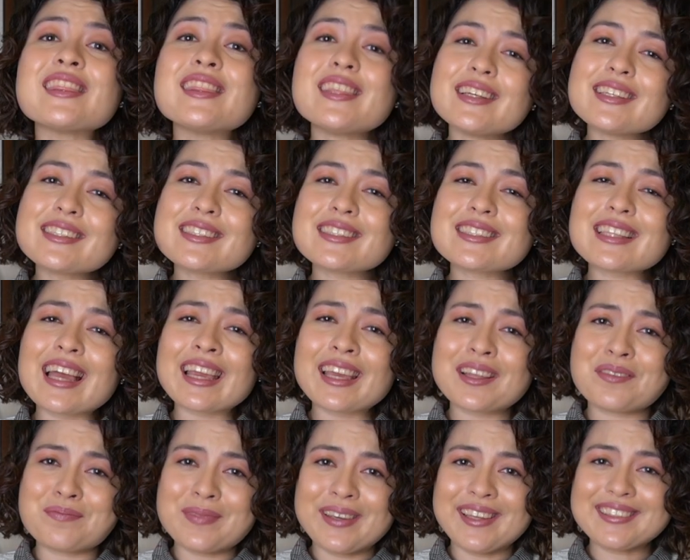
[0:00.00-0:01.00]
This, I
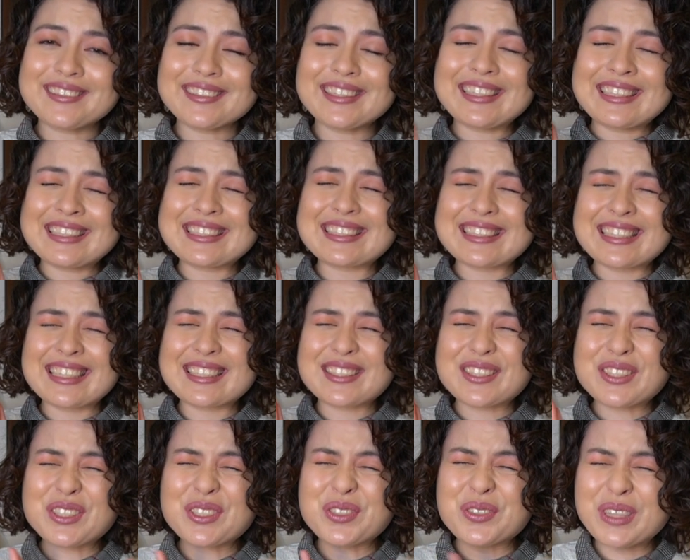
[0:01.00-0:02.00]
admit, is
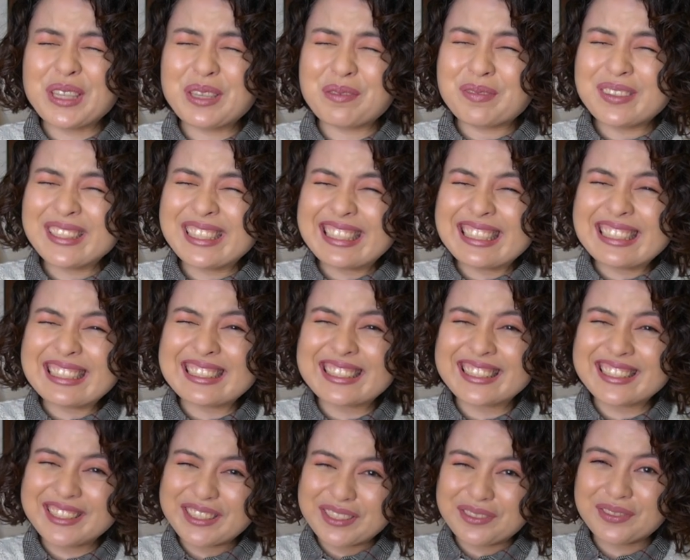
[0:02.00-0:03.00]
extremely
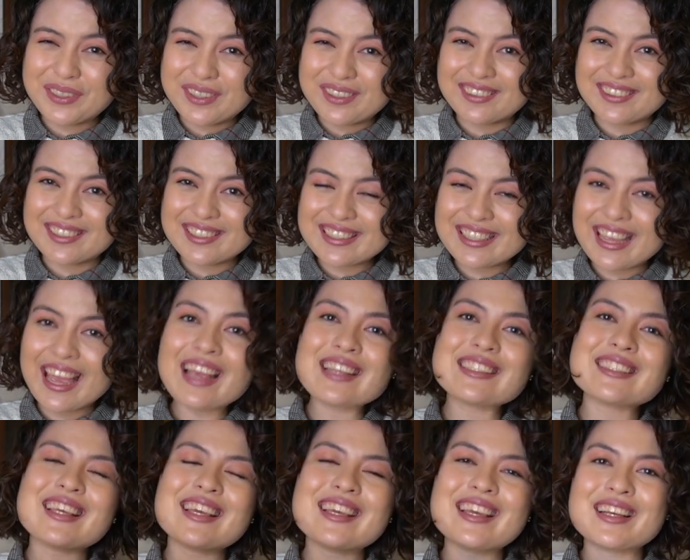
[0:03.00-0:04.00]
difficult. I
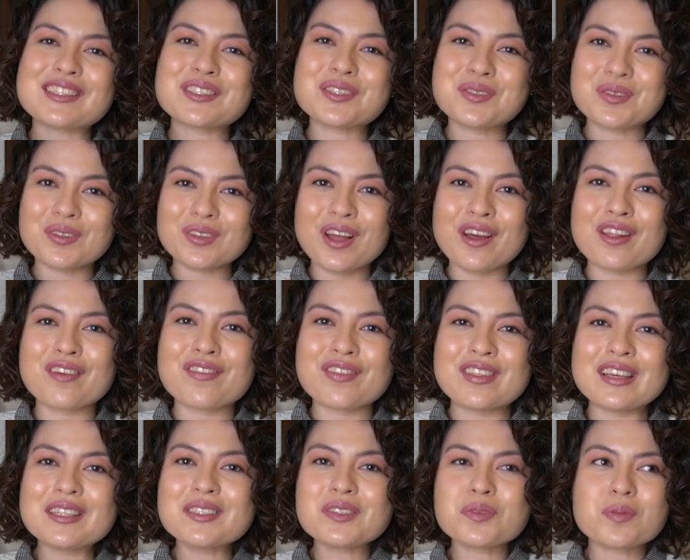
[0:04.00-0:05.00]
say yes to a lot of
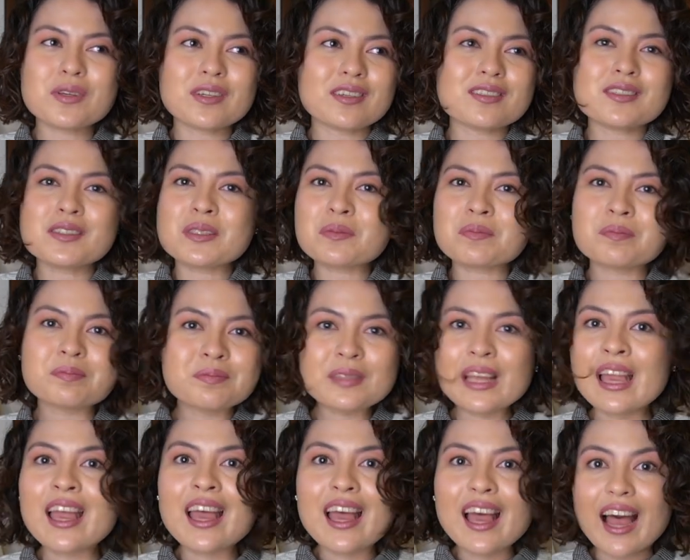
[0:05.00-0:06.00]
things because
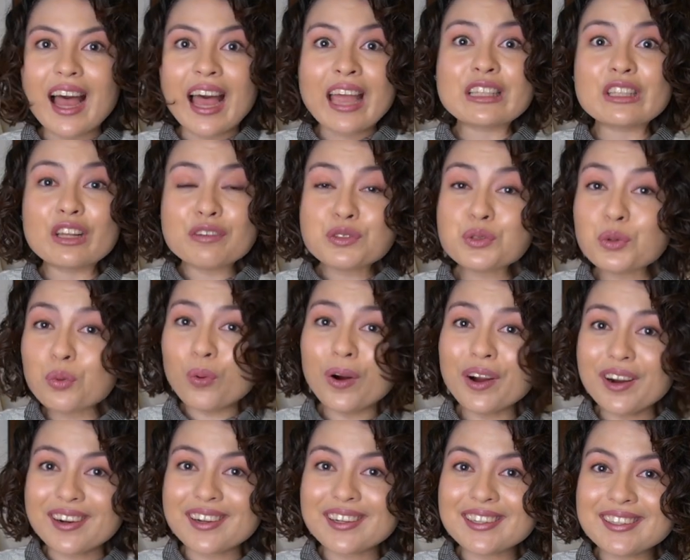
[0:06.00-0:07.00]
I love to
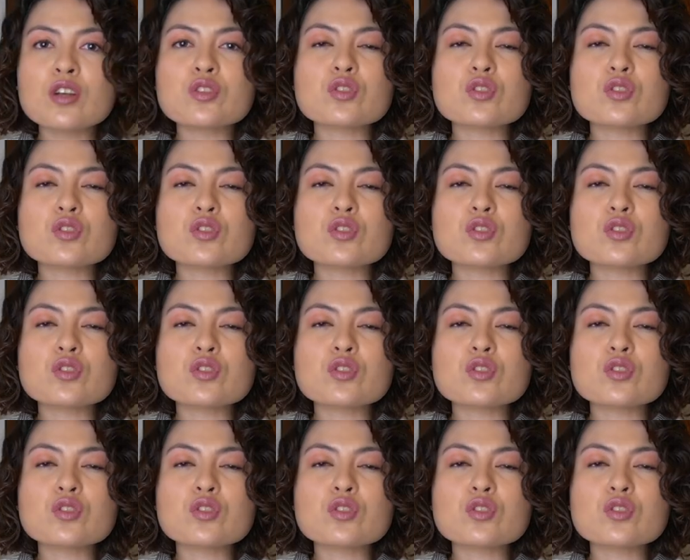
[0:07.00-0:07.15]
work.